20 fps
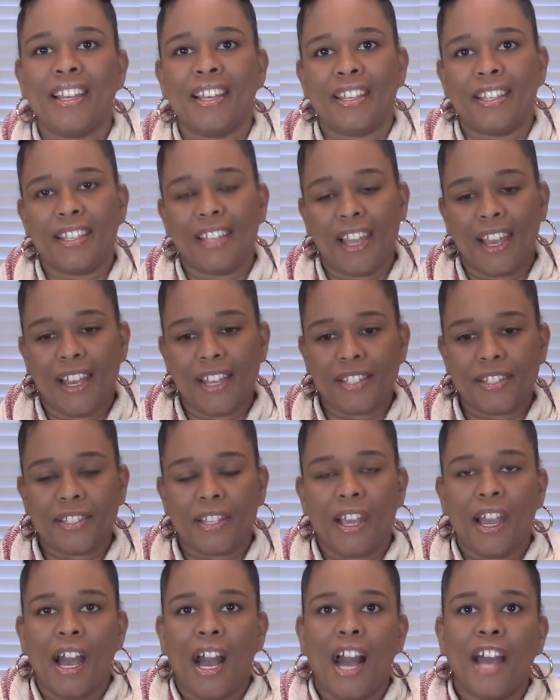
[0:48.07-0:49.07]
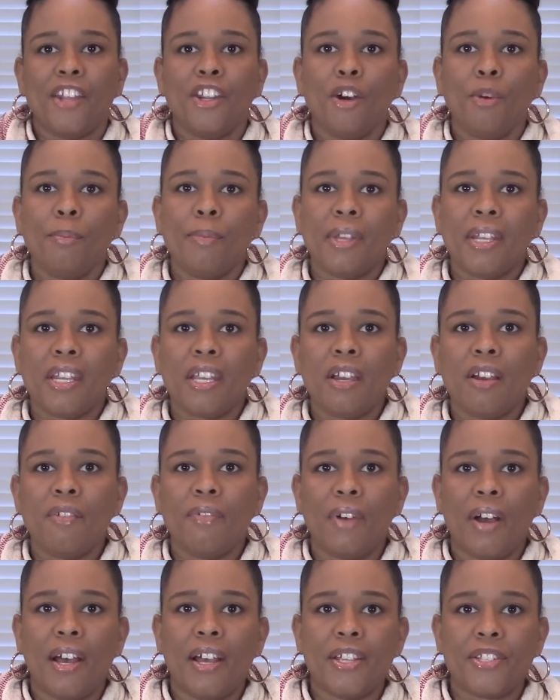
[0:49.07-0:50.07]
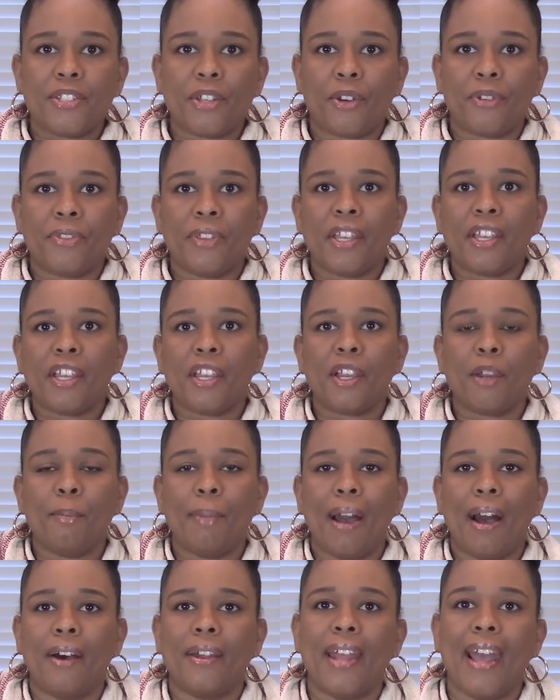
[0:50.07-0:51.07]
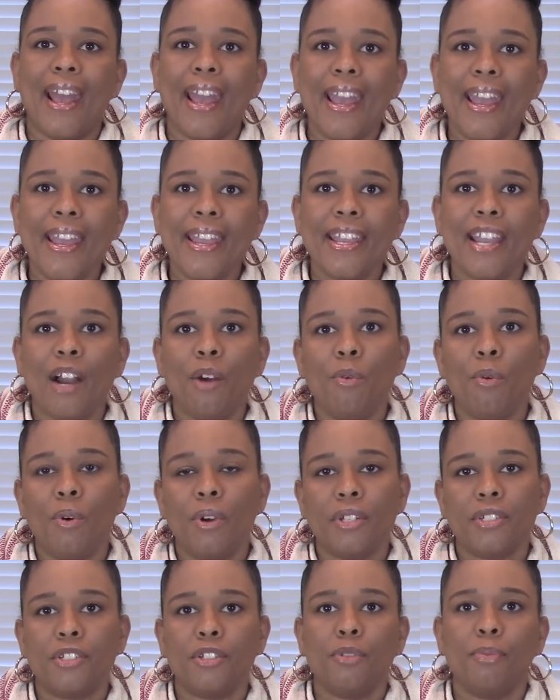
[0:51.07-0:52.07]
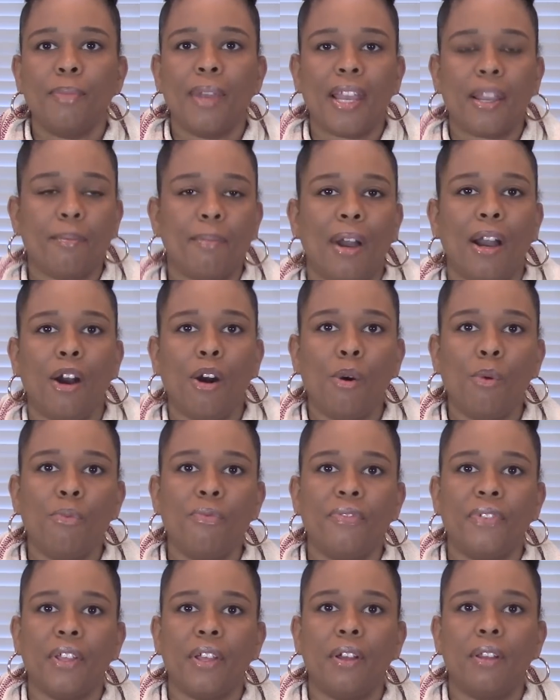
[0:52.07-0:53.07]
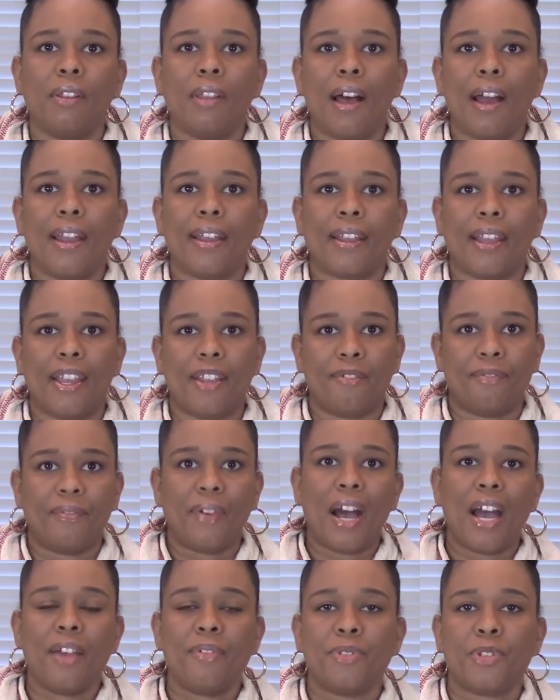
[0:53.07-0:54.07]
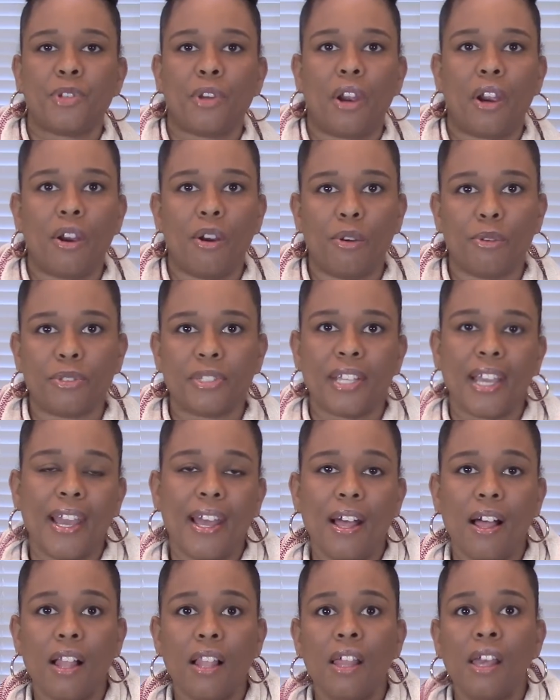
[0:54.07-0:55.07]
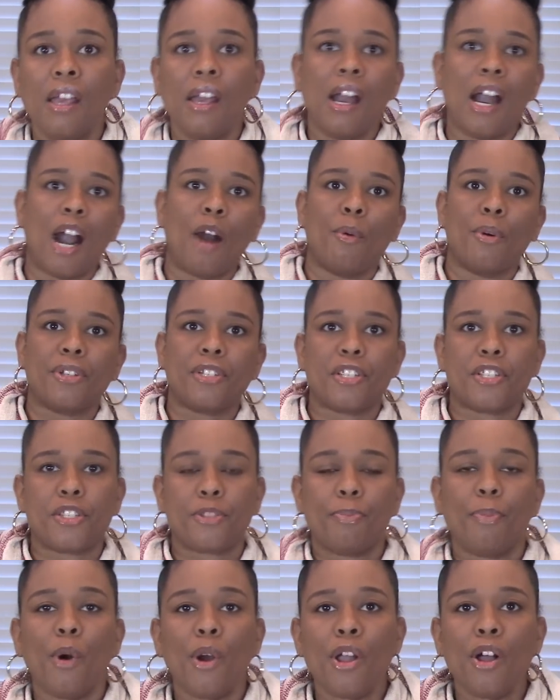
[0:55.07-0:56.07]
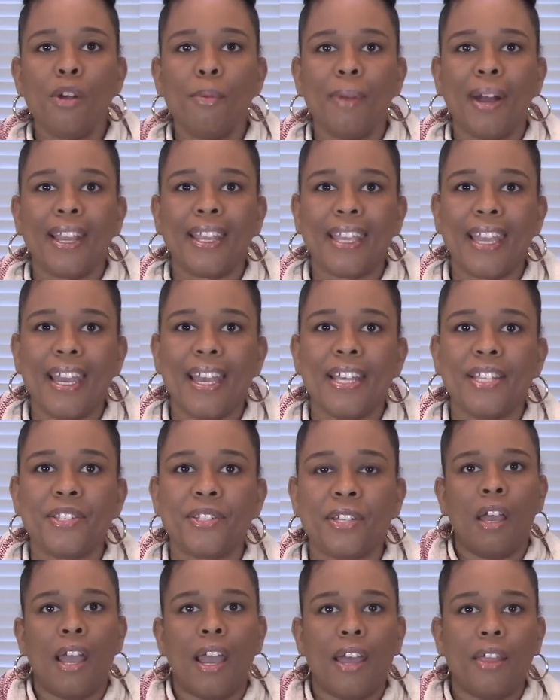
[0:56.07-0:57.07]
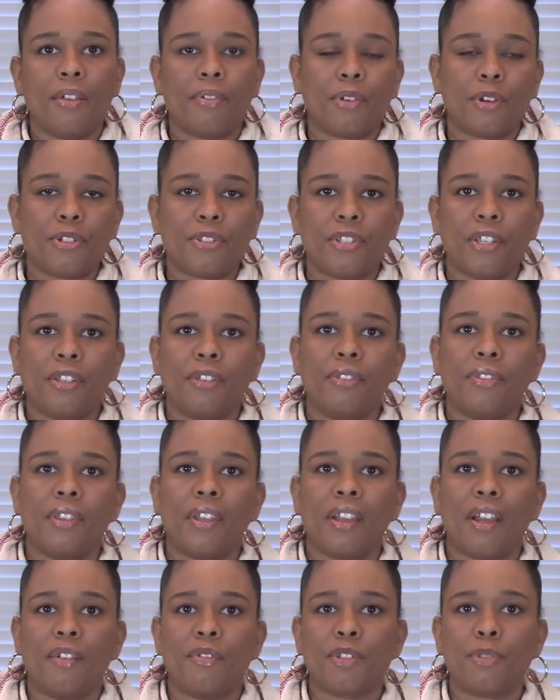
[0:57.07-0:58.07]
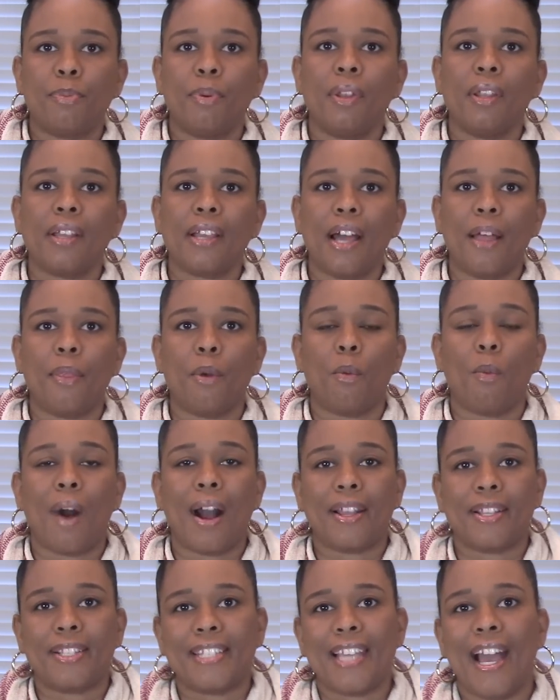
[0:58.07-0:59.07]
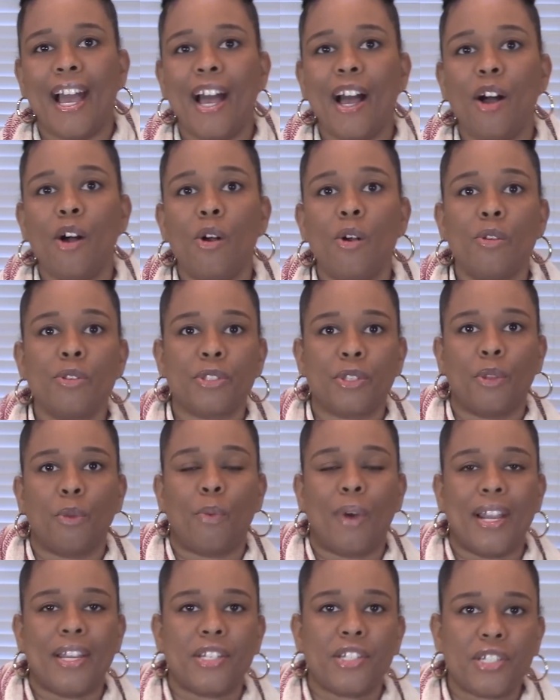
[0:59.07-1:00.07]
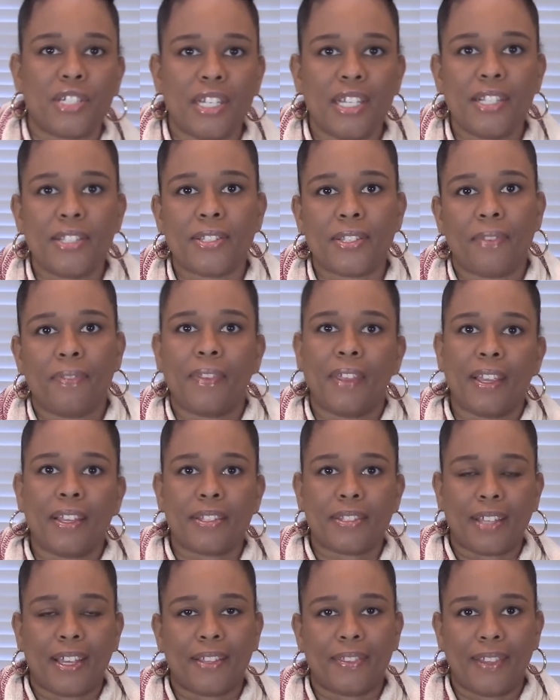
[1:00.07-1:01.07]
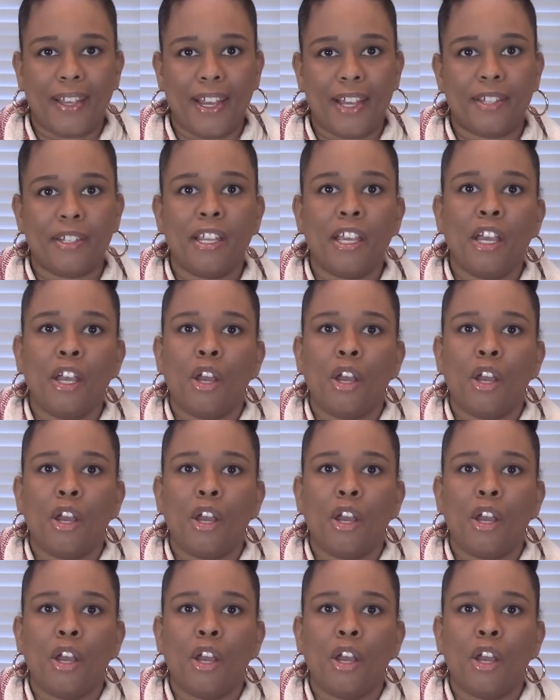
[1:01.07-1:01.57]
Yes, I know many of us are thinking about, hey, I want to make my home feel like a five-star hotel. I want to spoil my guest. And the first thing you think of is pulling out the white towels and the white sheets and things like that.